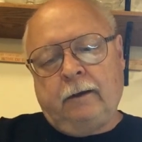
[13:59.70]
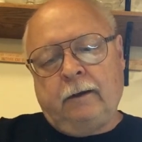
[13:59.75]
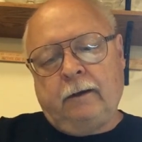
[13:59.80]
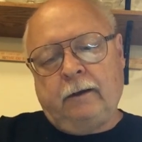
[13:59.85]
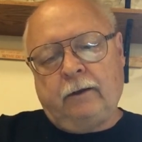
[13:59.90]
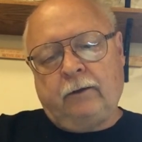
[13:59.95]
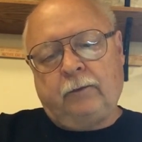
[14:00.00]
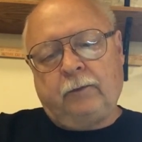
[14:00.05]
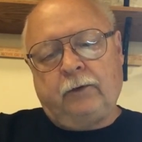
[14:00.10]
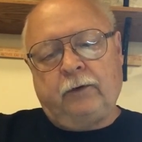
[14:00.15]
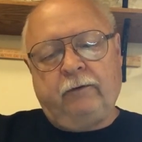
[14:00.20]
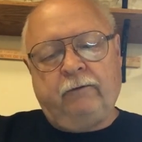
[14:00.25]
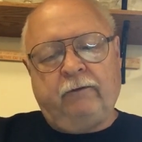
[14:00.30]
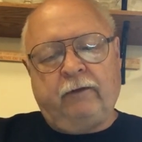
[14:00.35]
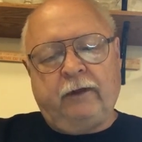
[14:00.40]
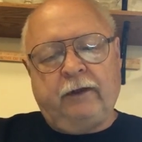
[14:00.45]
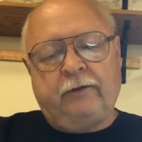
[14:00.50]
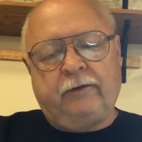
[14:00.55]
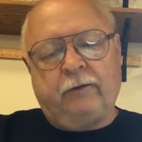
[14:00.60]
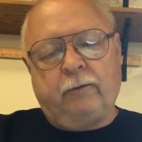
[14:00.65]
It's pretty
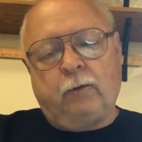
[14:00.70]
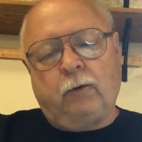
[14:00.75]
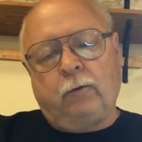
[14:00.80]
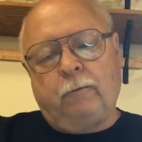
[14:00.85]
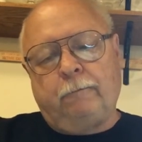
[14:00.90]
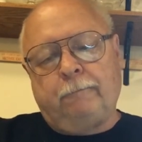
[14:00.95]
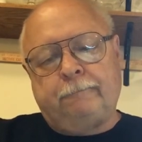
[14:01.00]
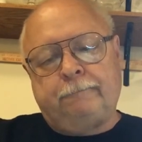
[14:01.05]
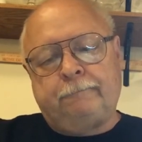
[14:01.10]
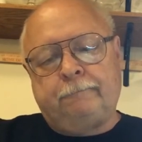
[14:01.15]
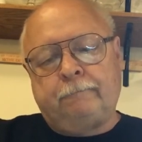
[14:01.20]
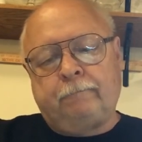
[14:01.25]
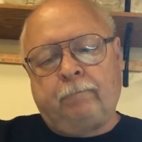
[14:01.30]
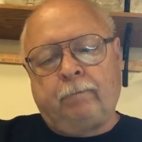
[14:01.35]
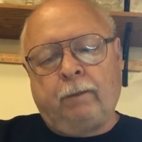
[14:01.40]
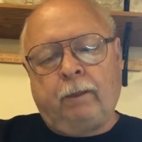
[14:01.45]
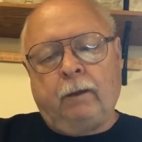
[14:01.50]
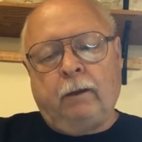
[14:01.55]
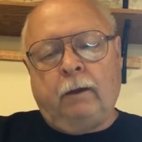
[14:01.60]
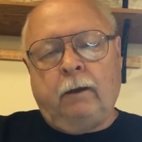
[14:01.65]
flexible.
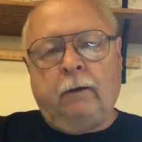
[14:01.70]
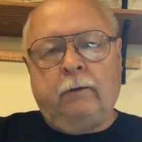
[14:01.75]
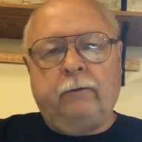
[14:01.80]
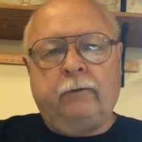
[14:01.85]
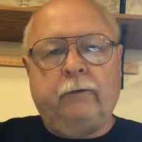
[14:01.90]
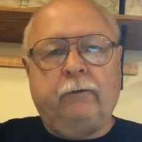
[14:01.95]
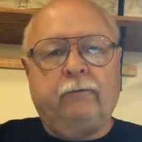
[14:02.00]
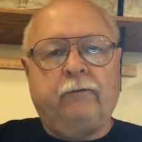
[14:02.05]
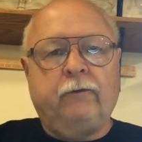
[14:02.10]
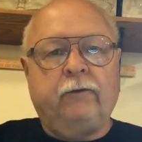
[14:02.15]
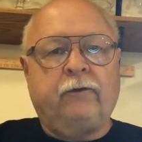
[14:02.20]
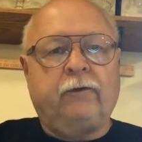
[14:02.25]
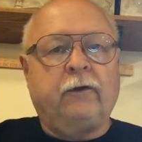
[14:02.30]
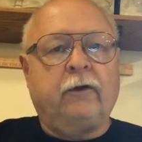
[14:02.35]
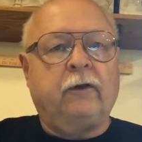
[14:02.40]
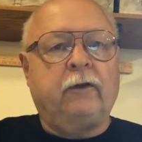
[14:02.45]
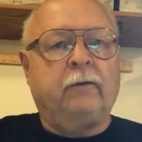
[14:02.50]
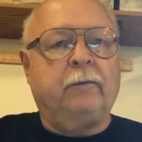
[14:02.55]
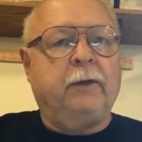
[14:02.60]
If you saw at the